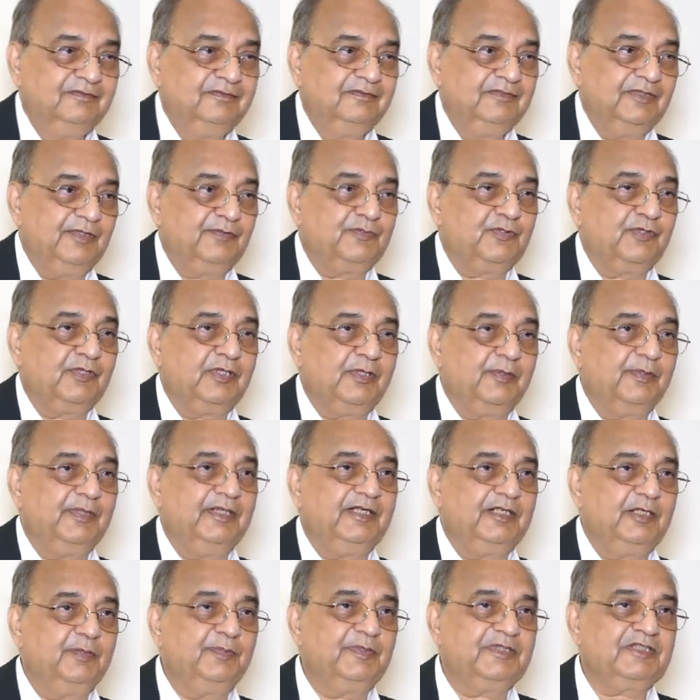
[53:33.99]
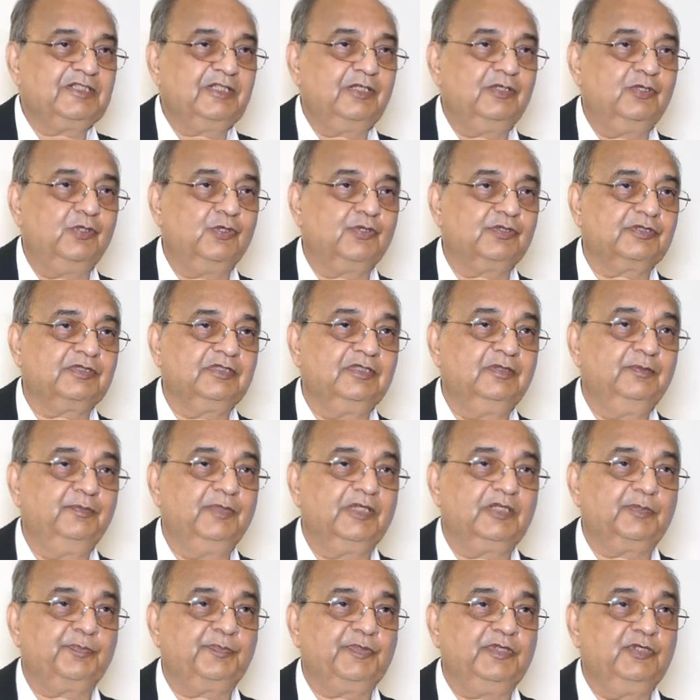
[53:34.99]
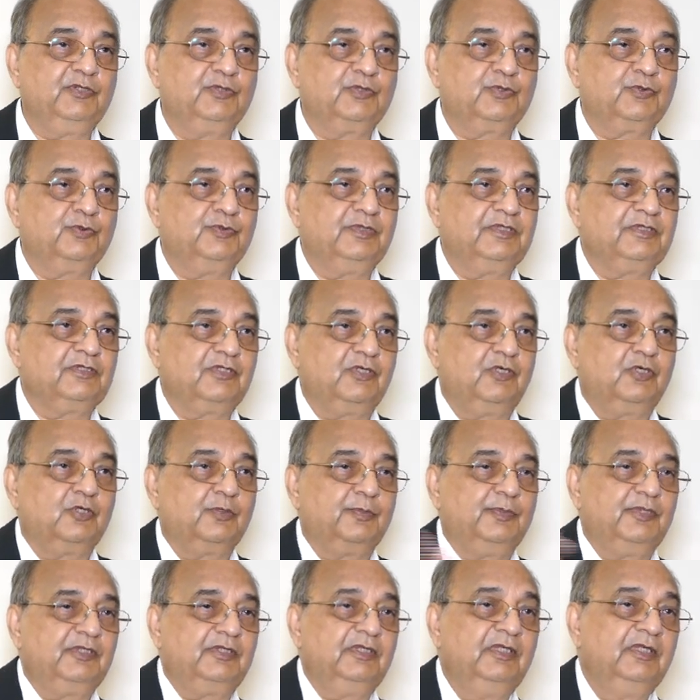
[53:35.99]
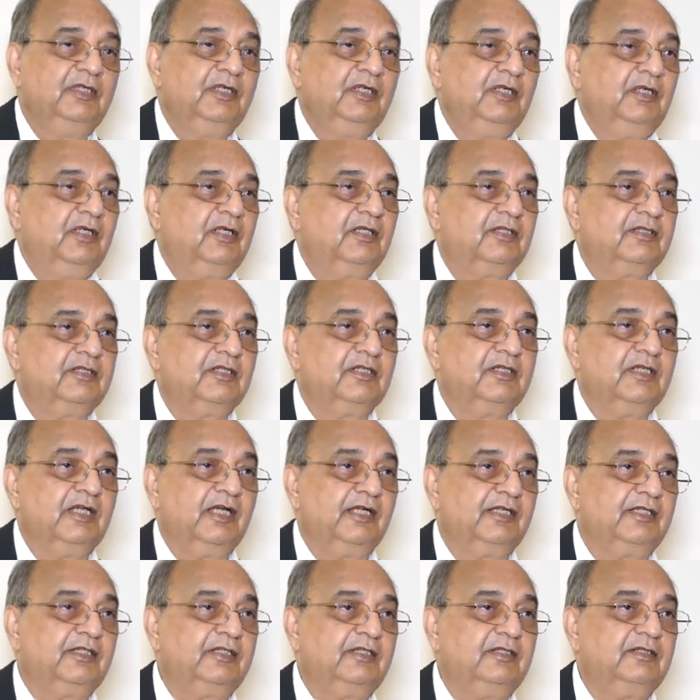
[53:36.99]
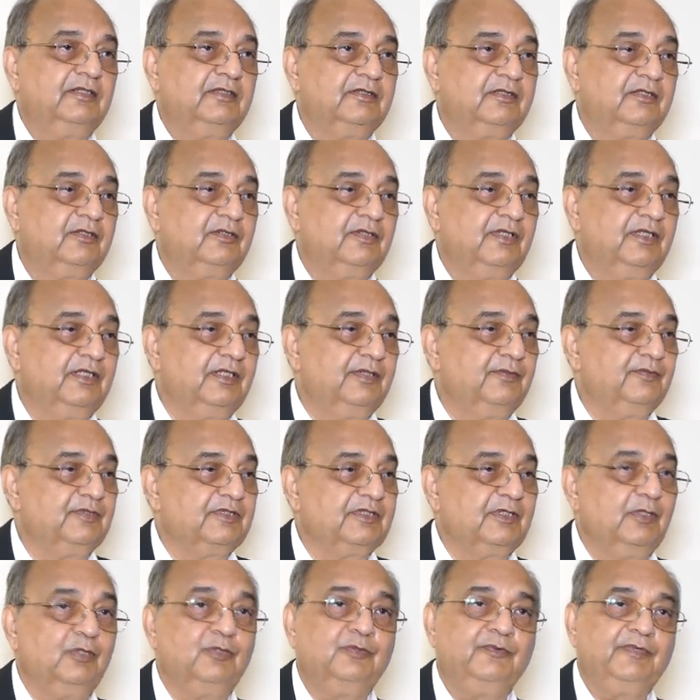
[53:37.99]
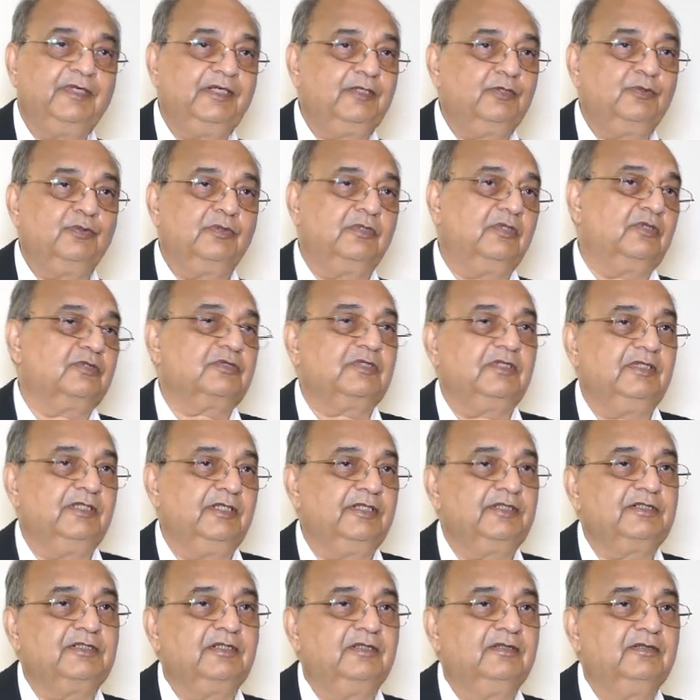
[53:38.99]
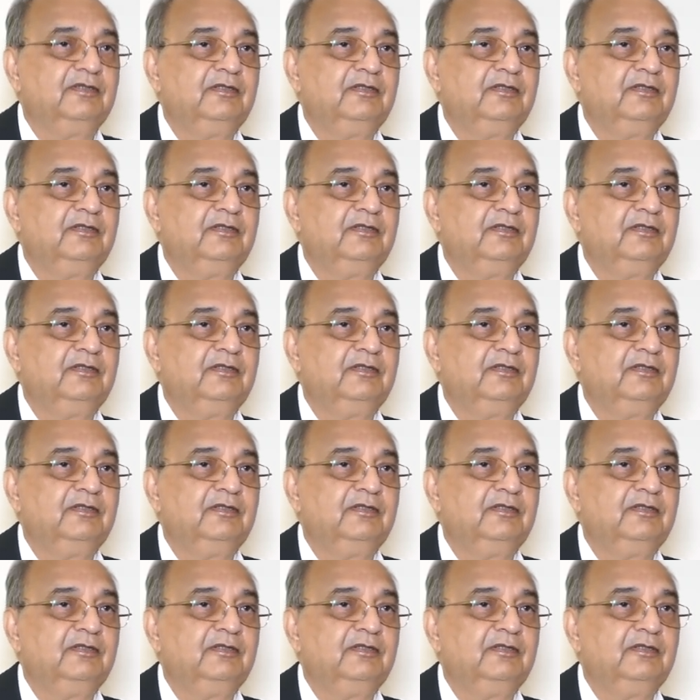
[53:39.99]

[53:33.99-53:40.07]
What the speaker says: If you give 100% oxygen, but PO2 is around about 190, 120, we say, oh, very good oxygenation.